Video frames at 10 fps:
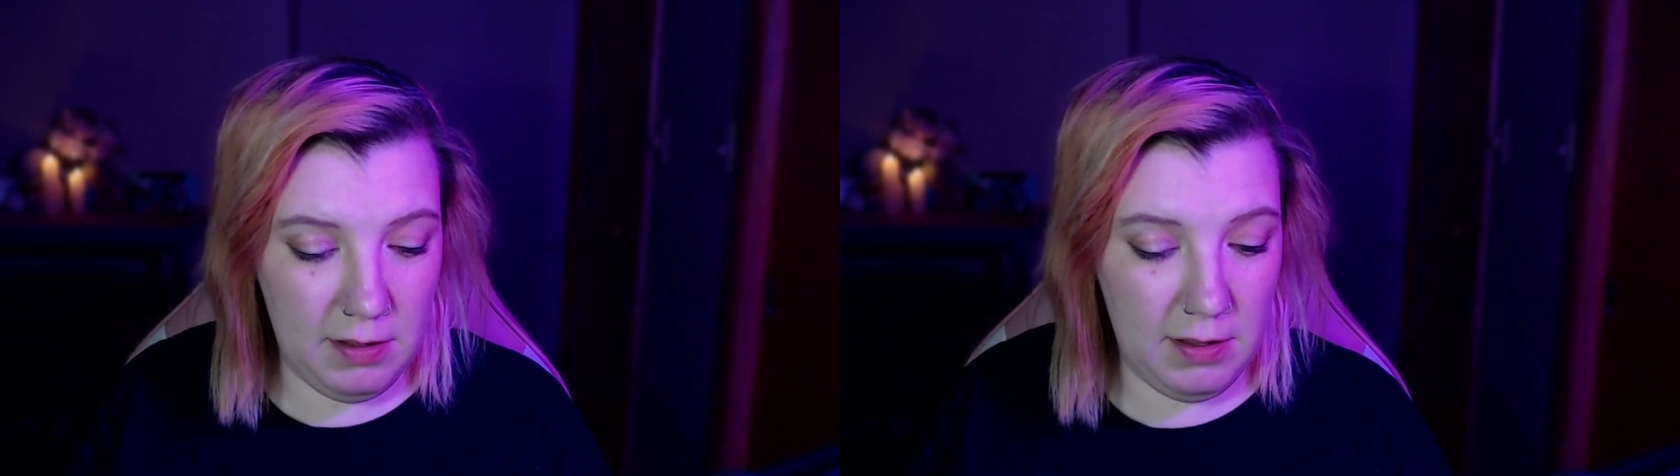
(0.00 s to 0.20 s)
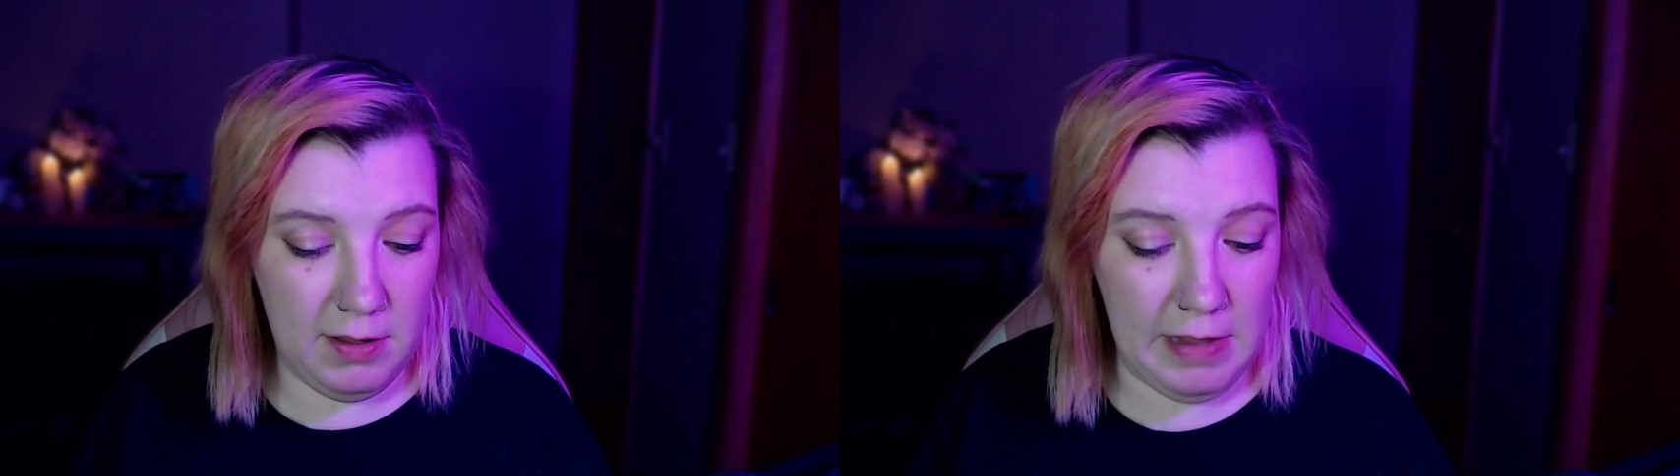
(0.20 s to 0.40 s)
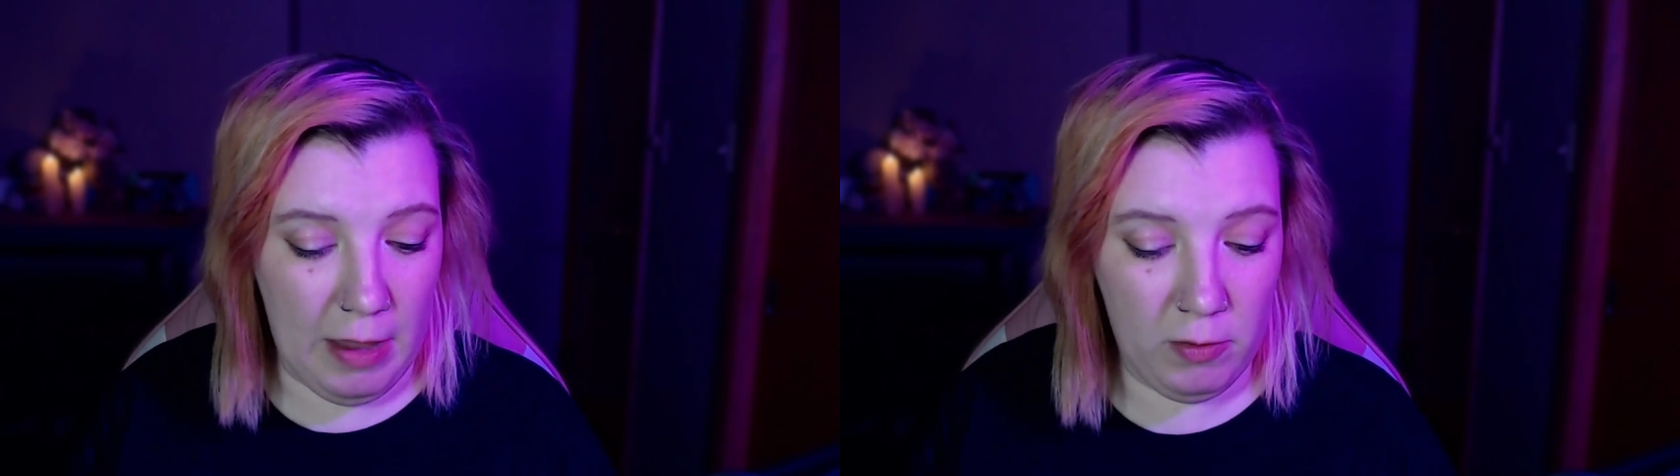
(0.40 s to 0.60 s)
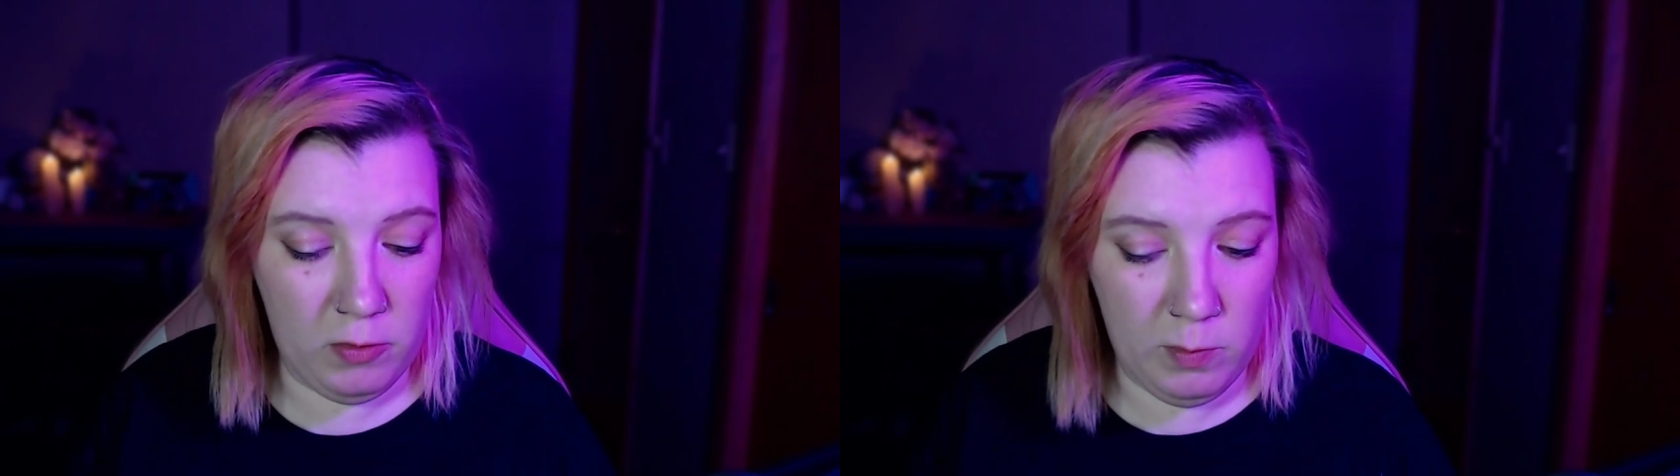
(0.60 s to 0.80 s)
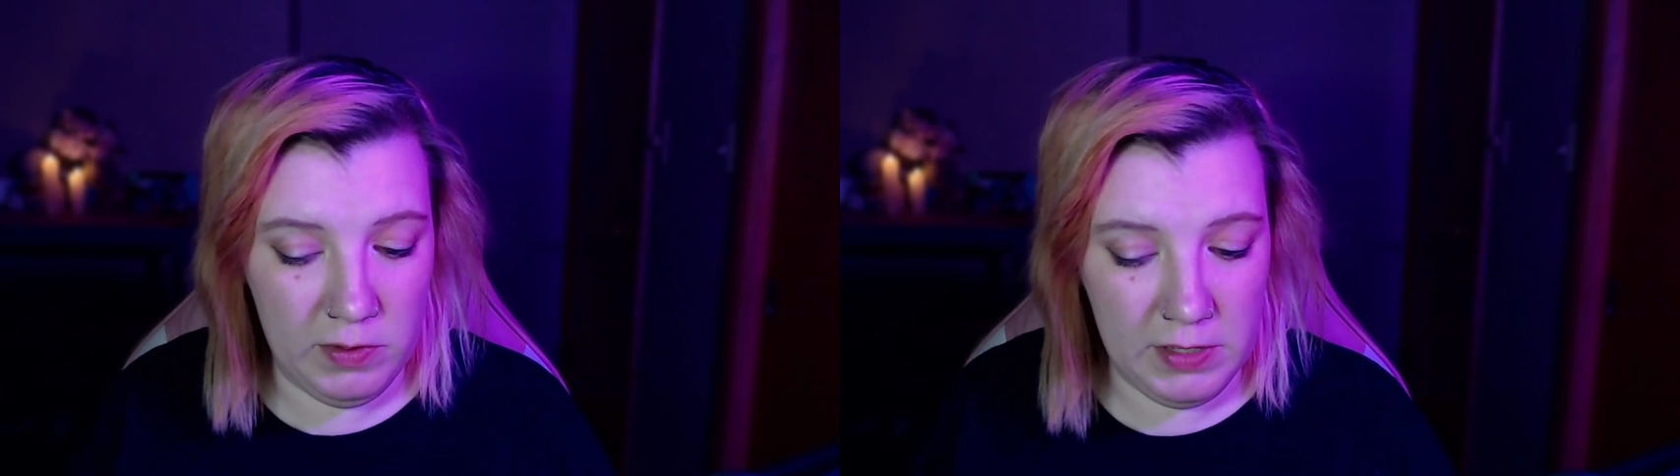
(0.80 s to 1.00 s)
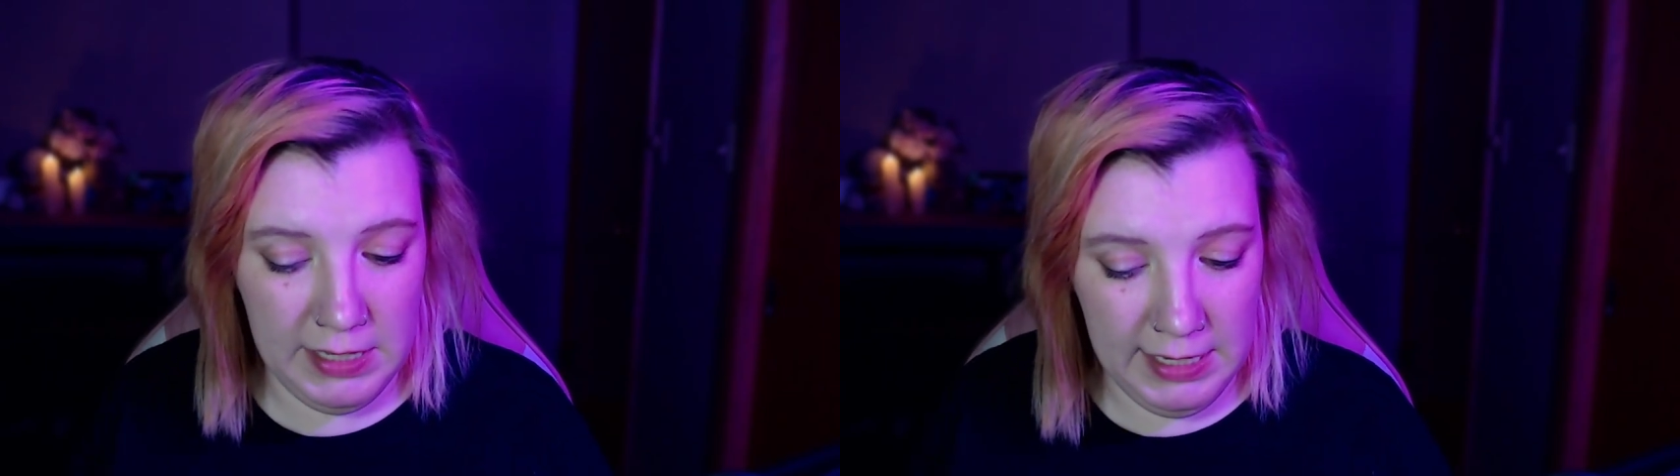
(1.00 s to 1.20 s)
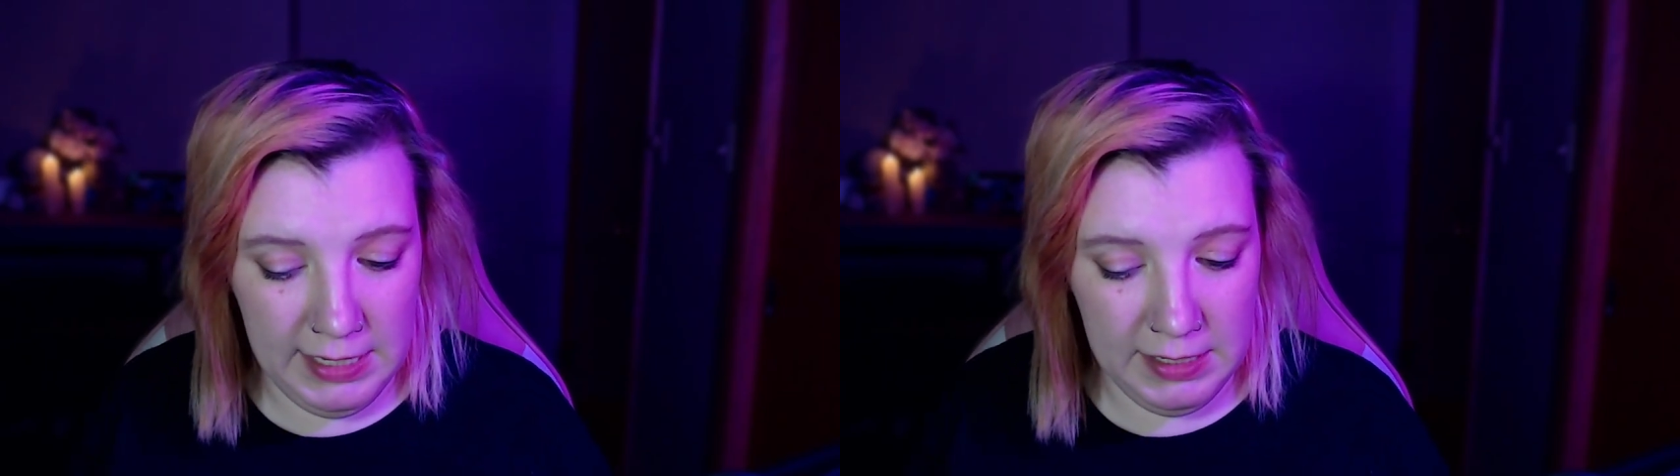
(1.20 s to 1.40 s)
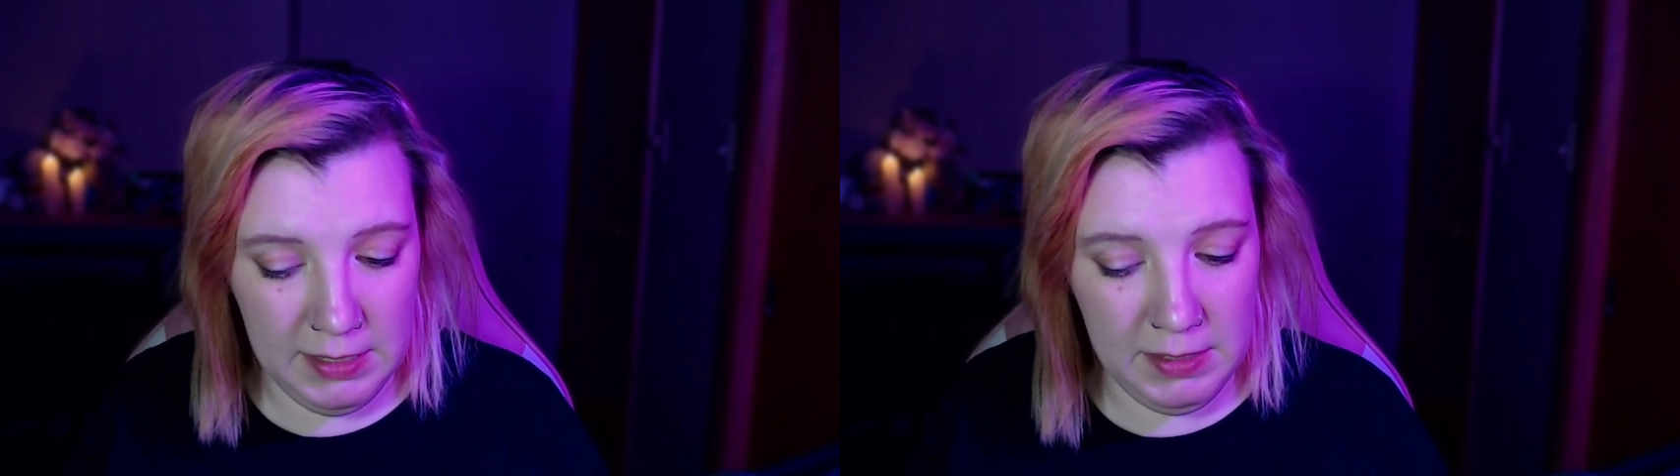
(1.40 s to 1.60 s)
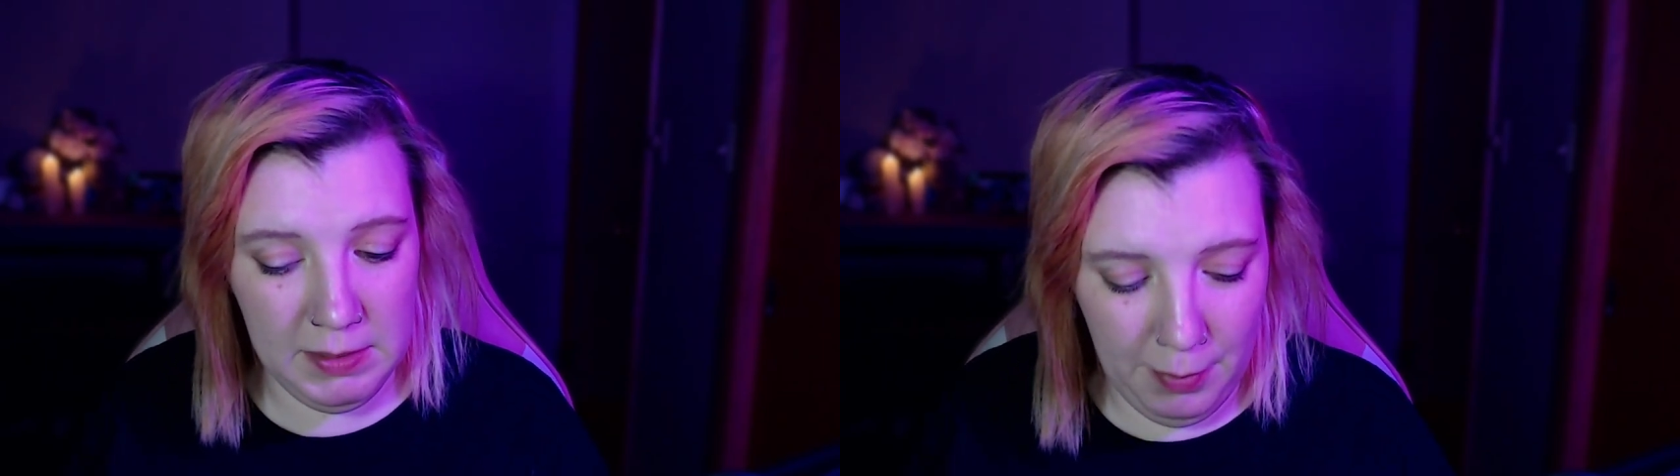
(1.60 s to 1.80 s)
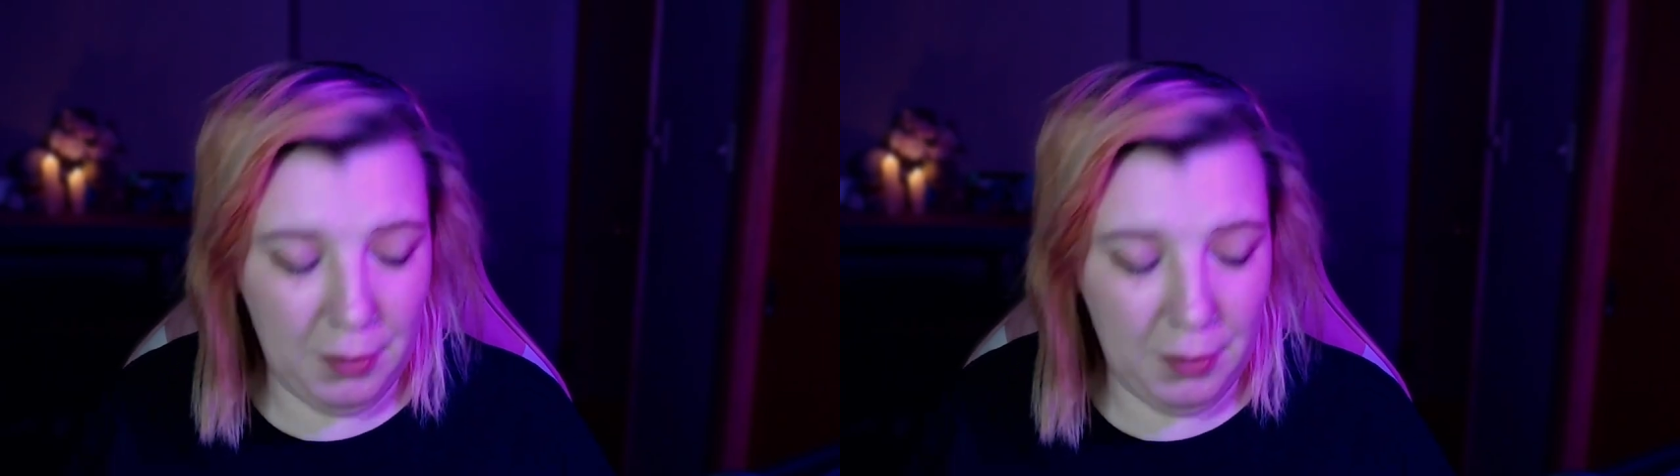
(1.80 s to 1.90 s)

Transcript: his house was clean